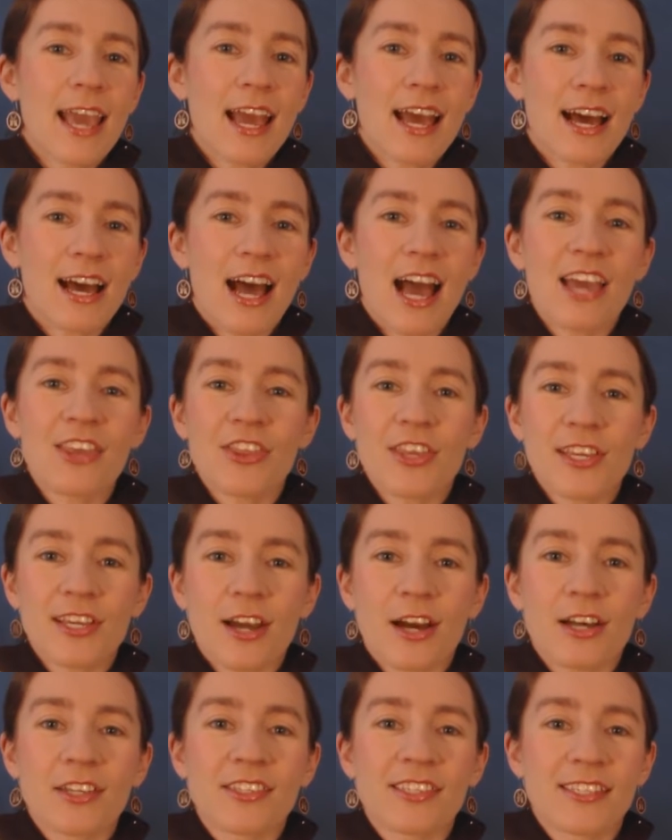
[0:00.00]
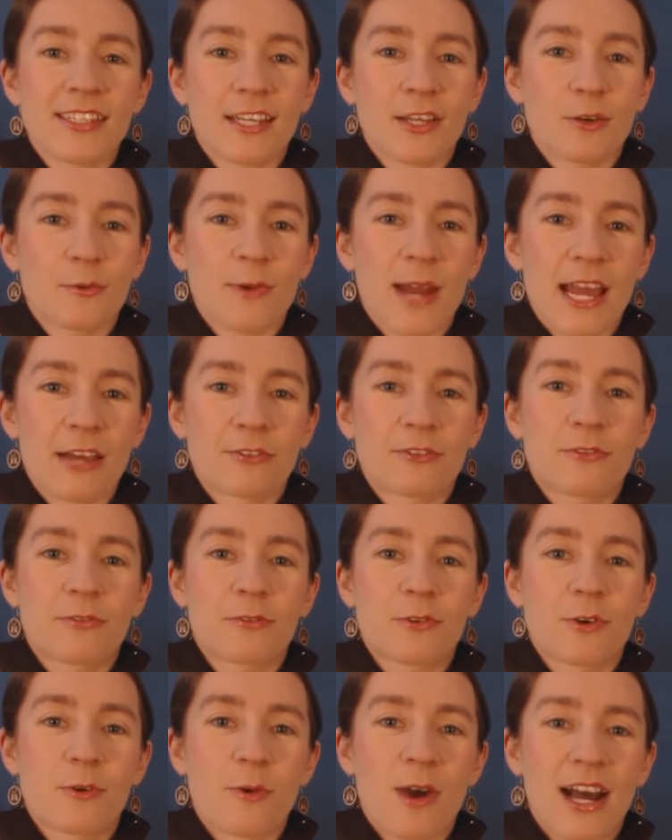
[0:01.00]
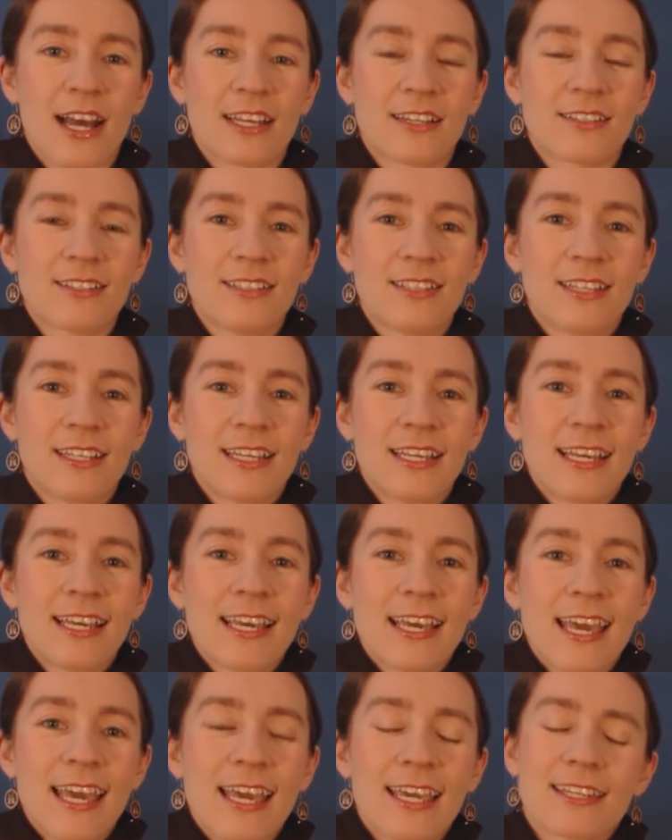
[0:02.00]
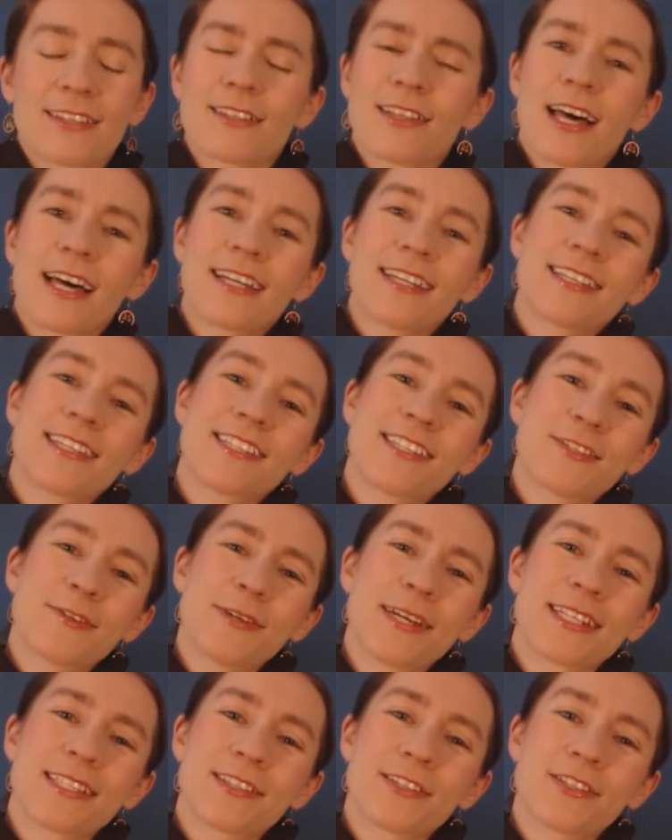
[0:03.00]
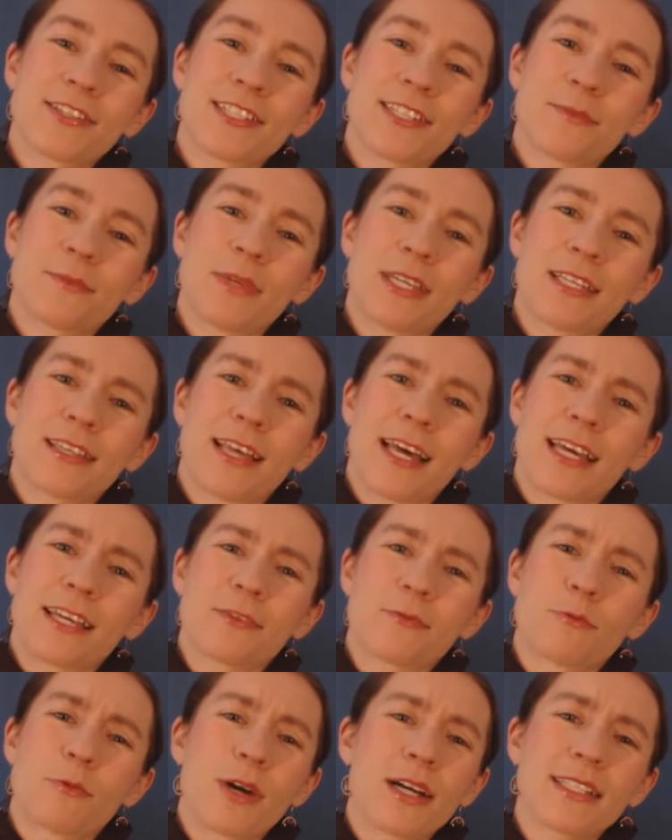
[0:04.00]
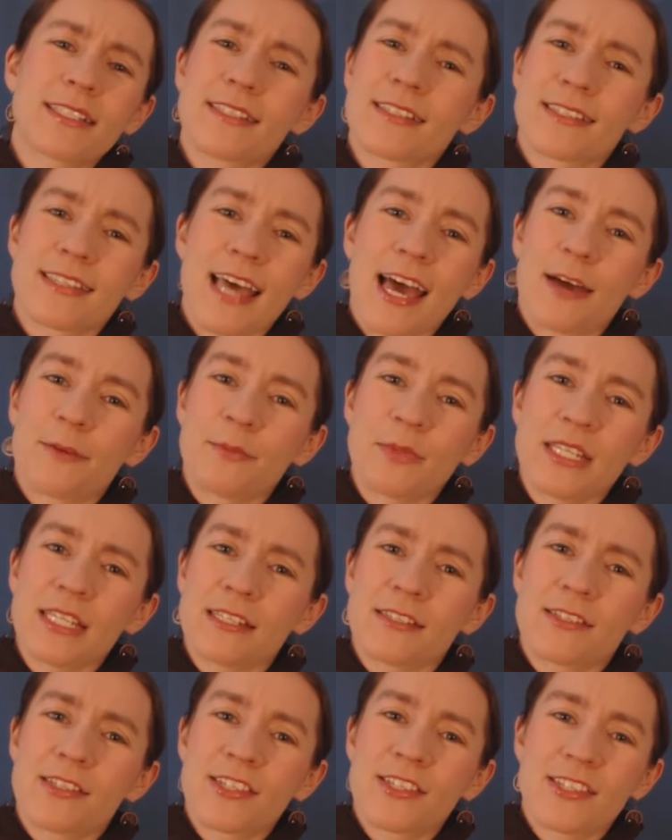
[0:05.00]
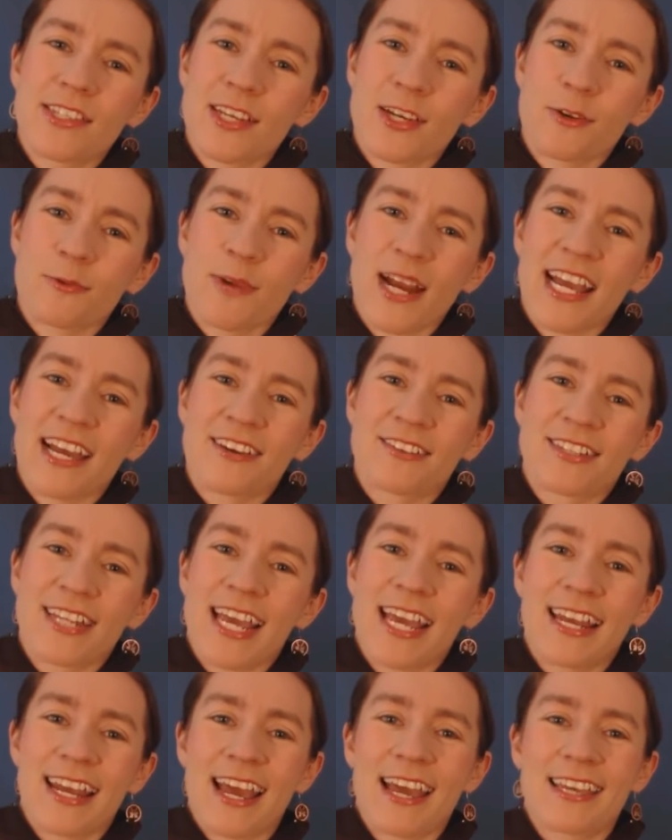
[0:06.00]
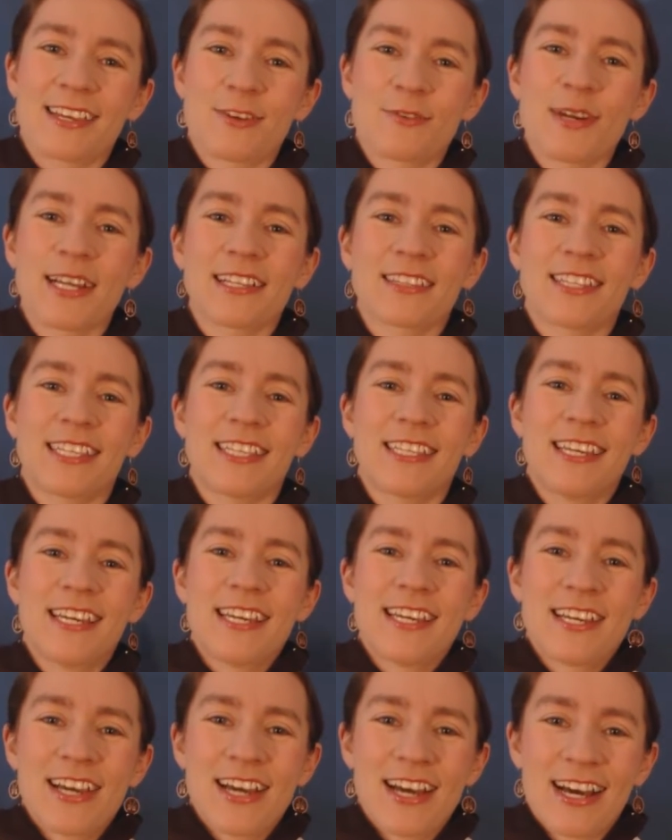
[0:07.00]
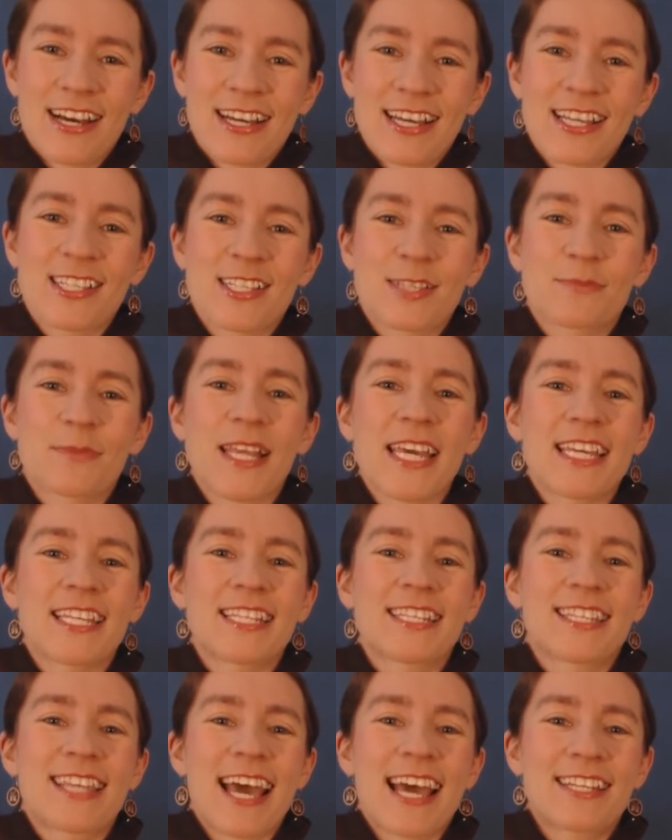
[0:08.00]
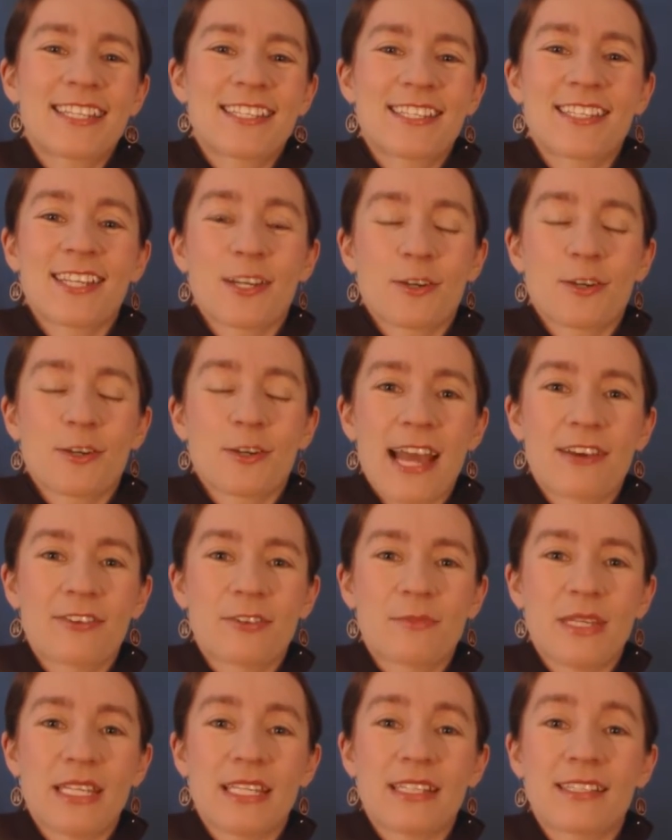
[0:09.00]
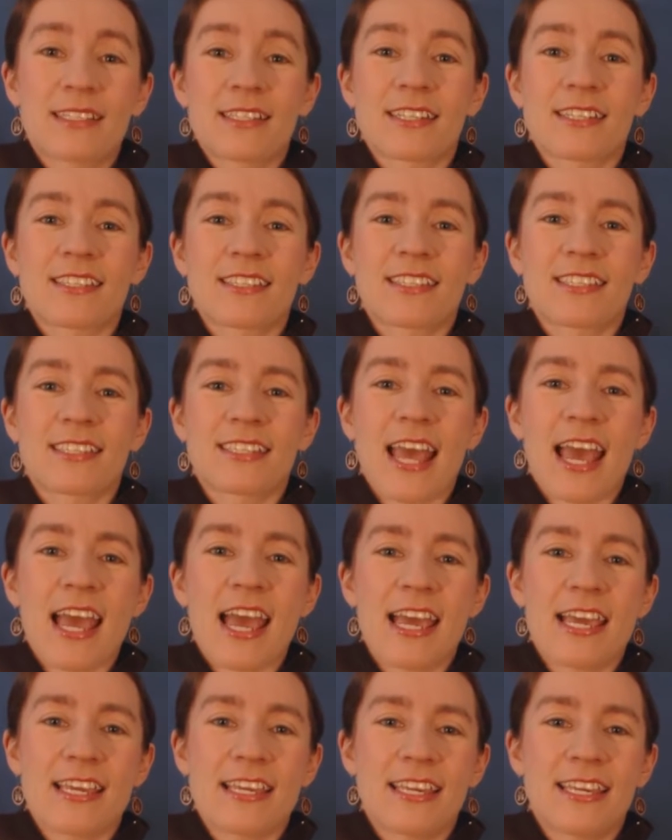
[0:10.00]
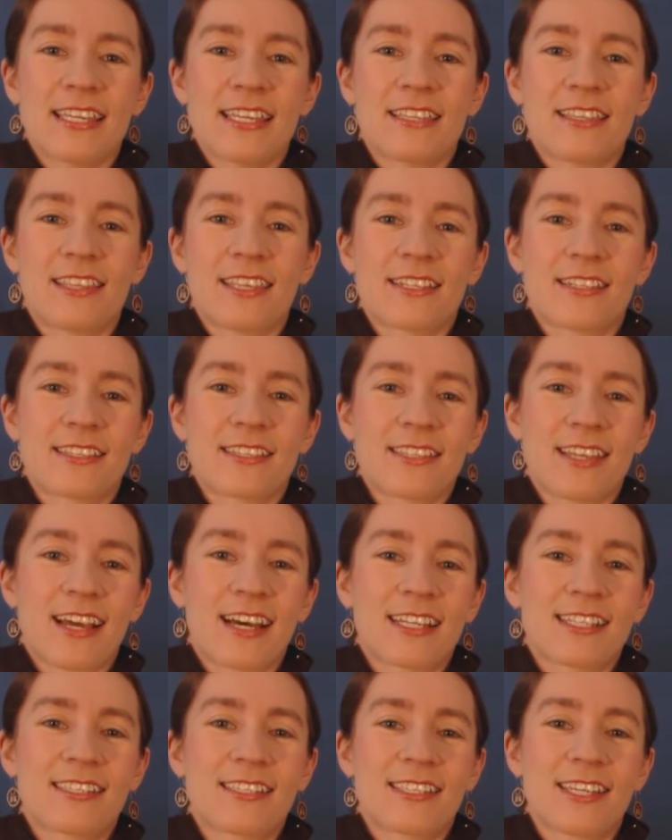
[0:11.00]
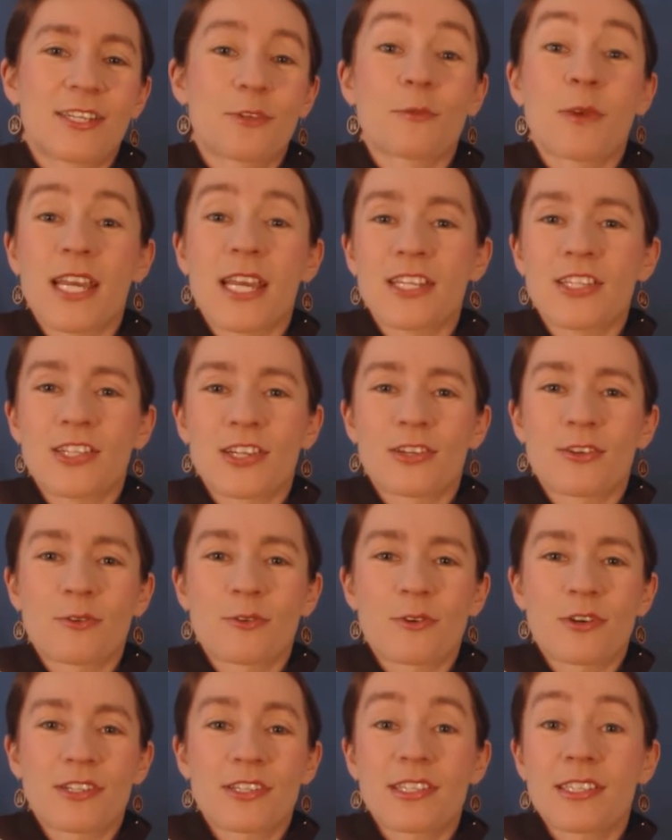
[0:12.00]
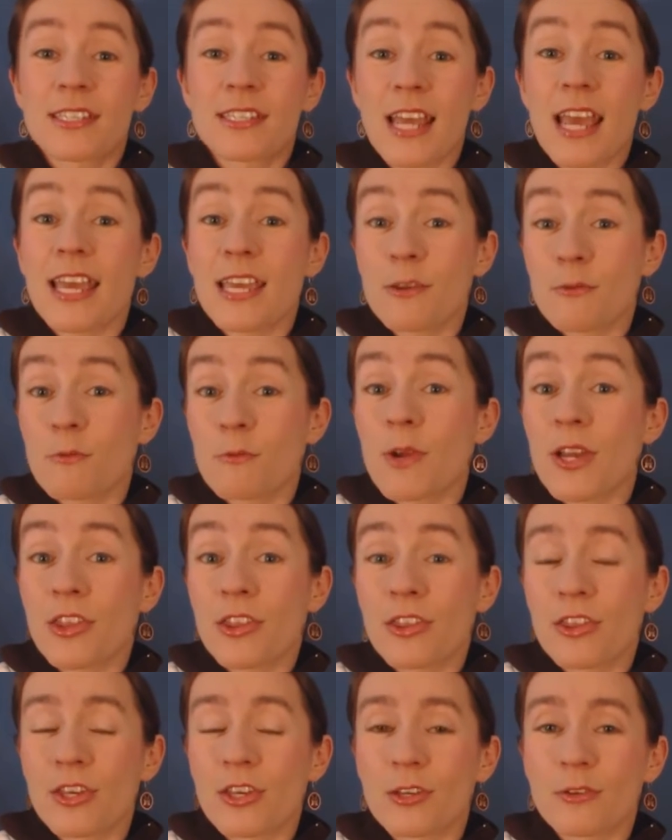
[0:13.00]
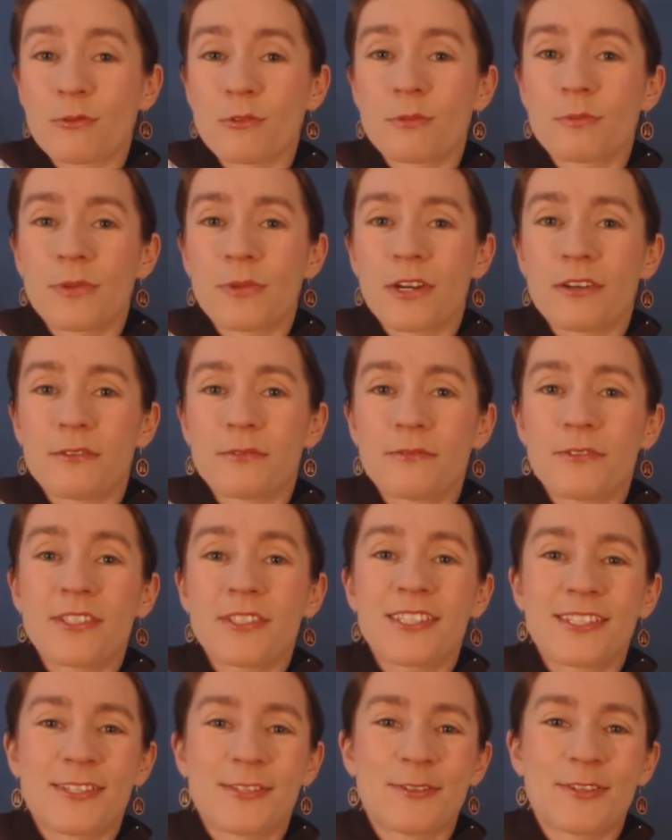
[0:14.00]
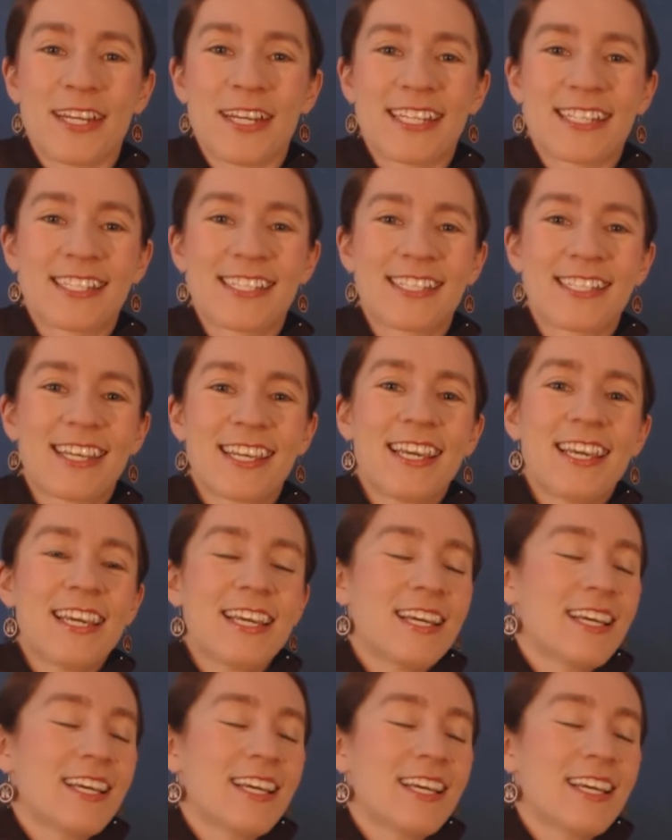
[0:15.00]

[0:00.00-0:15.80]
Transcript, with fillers: "Yeah, I think I'll stick around for a while." And a lot of the students looked at me like, what does that mean, stick around? And I quickly uh, explained that stick around means to stay in this uh, situation or stay with the group of students.